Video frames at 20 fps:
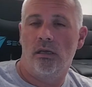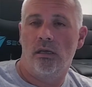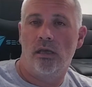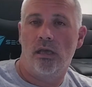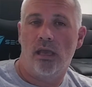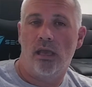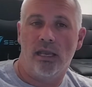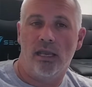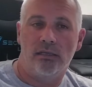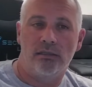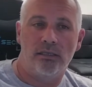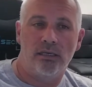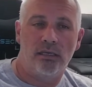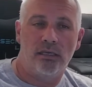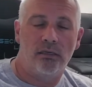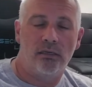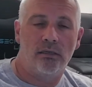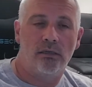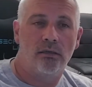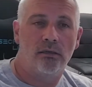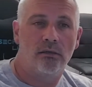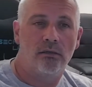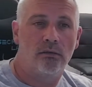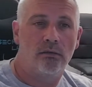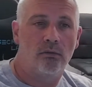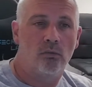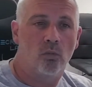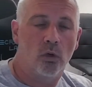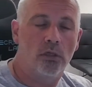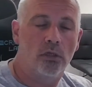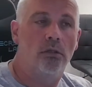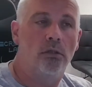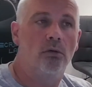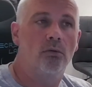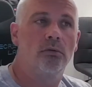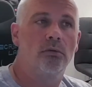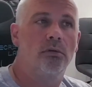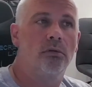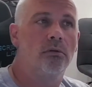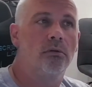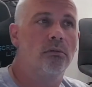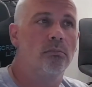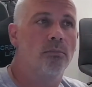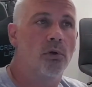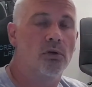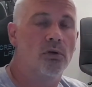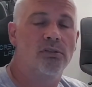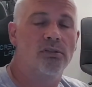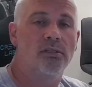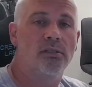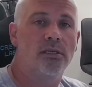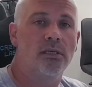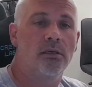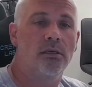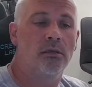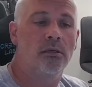hectic workload personally,